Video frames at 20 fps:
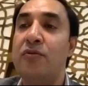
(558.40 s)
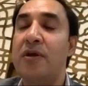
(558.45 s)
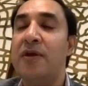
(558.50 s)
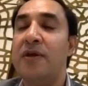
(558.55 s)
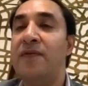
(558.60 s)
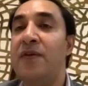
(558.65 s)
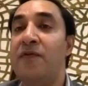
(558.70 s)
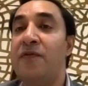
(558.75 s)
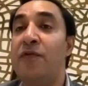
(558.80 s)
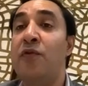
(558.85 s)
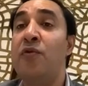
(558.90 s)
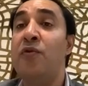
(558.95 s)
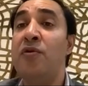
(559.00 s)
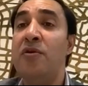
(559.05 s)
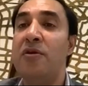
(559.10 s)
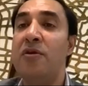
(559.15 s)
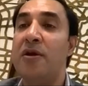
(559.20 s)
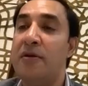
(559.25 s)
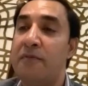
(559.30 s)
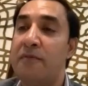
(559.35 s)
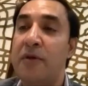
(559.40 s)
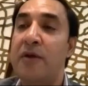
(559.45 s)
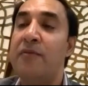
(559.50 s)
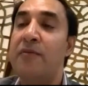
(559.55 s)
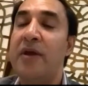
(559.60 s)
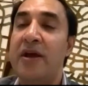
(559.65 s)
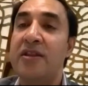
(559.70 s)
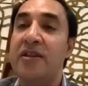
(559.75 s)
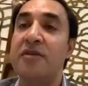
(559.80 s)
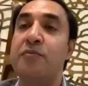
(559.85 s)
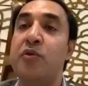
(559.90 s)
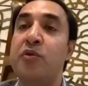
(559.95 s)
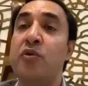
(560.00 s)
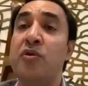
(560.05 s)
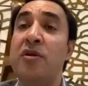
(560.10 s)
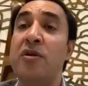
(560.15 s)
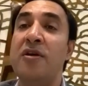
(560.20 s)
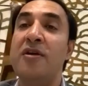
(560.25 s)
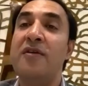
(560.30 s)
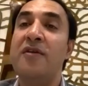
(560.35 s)
in the bone. As a
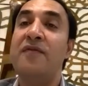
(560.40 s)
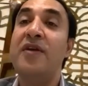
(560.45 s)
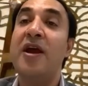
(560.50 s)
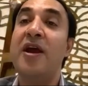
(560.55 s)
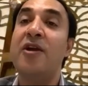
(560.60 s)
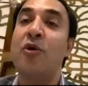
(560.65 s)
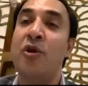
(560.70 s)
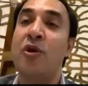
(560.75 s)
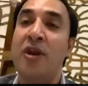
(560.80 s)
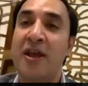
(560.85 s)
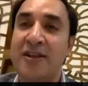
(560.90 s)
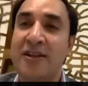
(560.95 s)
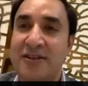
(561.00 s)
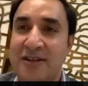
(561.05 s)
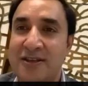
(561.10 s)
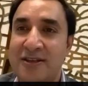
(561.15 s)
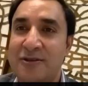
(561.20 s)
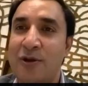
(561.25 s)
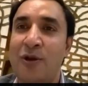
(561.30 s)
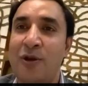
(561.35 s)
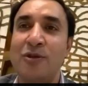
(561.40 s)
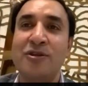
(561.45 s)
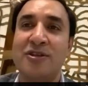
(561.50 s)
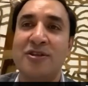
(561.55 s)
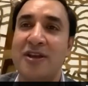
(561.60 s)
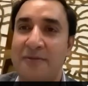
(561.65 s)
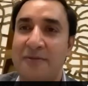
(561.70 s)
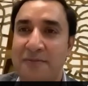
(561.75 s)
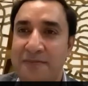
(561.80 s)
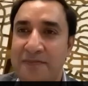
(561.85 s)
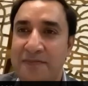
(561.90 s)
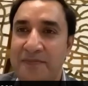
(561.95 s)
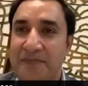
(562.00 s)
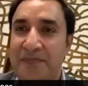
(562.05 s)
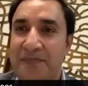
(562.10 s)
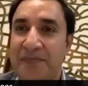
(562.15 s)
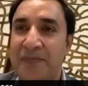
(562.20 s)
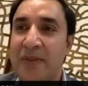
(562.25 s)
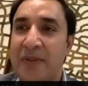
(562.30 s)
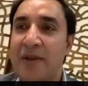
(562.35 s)
boon, we had online chess all the time.
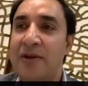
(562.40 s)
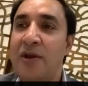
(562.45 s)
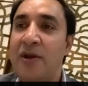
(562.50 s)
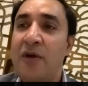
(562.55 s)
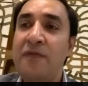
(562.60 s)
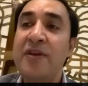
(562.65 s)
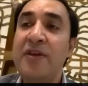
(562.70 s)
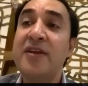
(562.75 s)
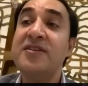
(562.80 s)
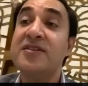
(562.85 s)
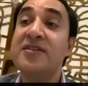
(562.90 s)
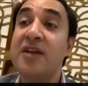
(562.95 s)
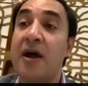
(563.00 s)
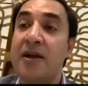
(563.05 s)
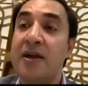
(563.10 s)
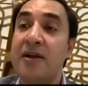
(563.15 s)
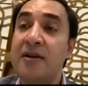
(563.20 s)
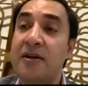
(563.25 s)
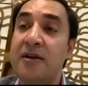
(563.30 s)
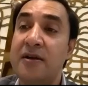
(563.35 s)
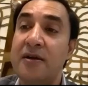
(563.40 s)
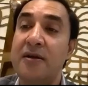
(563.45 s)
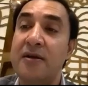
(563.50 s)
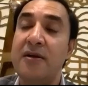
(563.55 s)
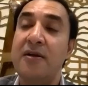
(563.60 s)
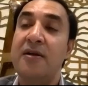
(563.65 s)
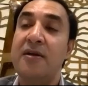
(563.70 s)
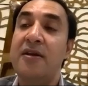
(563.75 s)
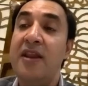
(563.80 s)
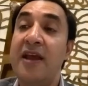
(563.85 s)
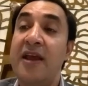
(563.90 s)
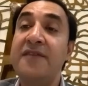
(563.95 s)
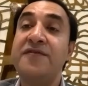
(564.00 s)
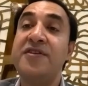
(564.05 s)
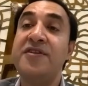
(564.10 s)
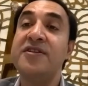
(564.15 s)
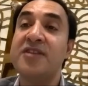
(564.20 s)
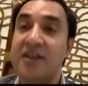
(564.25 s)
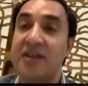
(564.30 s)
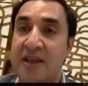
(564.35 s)
Now we have started live
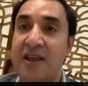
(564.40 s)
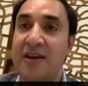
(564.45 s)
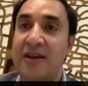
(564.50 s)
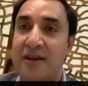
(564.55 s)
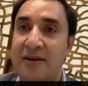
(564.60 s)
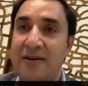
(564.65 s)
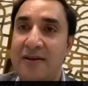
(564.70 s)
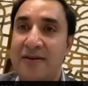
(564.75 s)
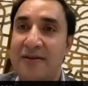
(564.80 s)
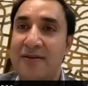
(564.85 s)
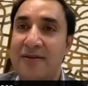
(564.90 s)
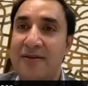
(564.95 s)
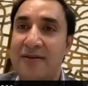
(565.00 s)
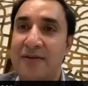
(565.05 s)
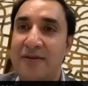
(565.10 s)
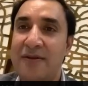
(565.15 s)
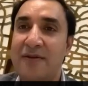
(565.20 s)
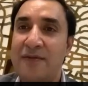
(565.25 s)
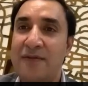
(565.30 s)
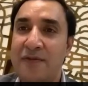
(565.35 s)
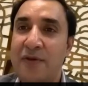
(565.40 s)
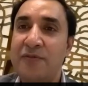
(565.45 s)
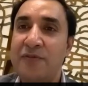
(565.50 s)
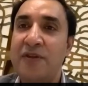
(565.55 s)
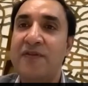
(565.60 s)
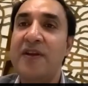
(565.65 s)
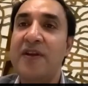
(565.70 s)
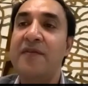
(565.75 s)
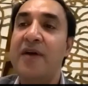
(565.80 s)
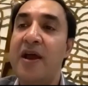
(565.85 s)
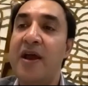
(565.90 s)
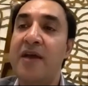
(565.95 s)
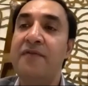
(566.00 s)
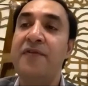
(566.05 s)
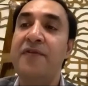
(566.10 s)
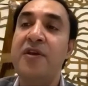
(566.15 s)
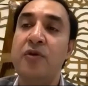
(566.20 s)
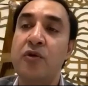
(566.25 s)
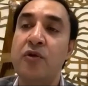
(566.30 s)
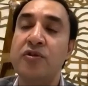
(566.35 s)
chess again from this time. I
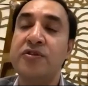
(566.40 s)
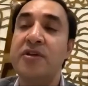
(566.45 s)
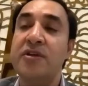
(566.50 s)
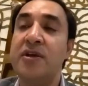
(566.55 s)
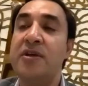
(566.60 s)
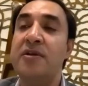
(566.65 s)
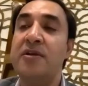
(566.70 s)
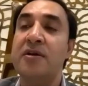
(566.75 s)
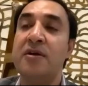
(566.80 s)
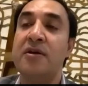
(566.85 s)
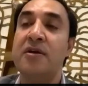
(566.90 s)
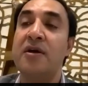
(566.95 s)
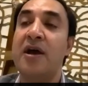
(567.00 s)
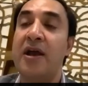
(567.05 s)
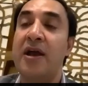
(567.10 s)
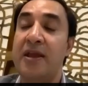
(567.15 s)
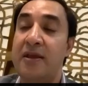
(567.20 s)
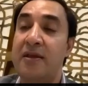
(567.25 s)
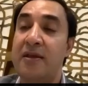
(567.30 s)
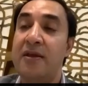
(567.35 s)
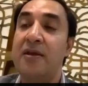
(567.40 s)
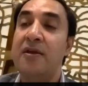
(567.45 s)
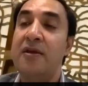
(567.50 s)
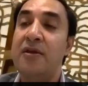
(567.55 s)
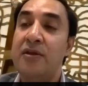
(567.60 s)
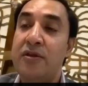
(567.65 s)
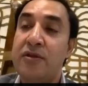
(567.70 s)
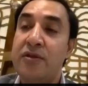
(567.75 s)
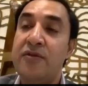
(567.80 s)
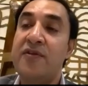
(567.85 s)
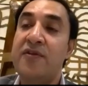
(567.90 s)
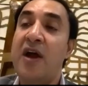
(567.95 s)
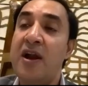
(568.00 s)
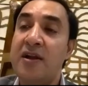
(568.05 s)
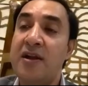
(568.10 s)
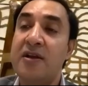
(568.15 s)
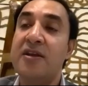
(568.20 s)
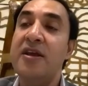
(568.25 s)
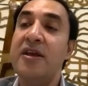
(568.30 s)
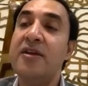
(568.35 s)

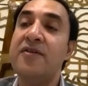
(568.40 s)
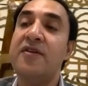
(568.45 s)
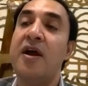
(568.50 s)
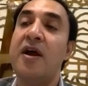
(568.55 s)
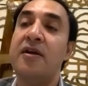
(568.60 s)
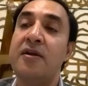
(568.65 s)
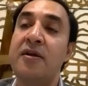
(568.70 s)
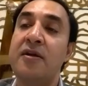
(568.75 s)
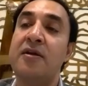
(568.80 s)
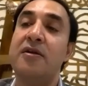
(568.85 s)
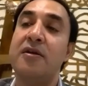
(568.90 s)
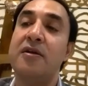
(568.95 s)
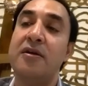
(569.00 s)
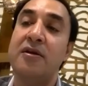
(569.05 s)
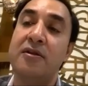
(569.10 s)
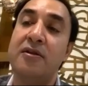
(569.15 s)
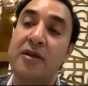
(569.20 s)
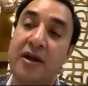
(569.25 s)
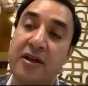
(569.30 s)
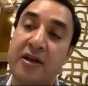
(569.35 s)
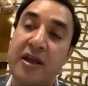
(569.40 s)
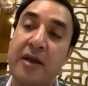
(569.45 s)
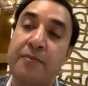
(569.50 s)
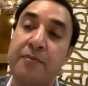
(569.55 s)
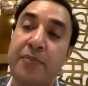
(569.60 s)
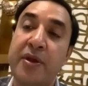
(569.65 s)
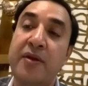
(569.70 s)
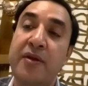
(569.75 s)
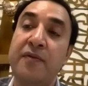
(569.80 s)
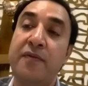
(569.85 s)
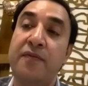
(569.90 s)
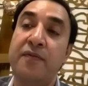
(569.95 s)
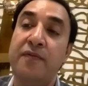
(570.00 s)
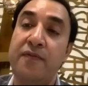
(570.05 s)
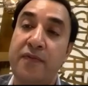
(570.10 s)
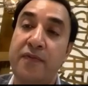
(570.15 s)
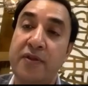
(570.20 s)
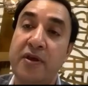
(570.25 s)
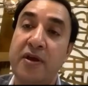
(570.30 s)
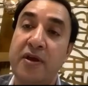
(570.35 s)
kick-started that campaign
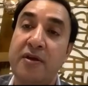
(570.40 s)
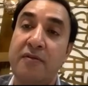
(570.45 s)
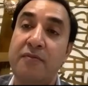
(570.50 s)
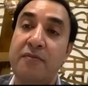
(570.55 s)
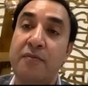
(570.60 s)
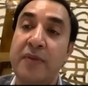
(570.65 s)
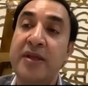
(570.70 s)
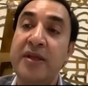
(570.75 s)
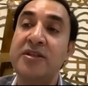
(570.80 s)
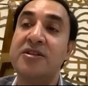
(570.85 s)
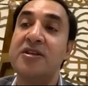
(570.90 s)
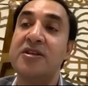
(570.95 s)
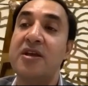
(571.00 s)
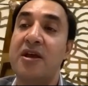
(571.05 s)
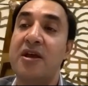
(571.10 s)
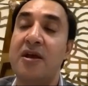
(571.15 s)
with the men's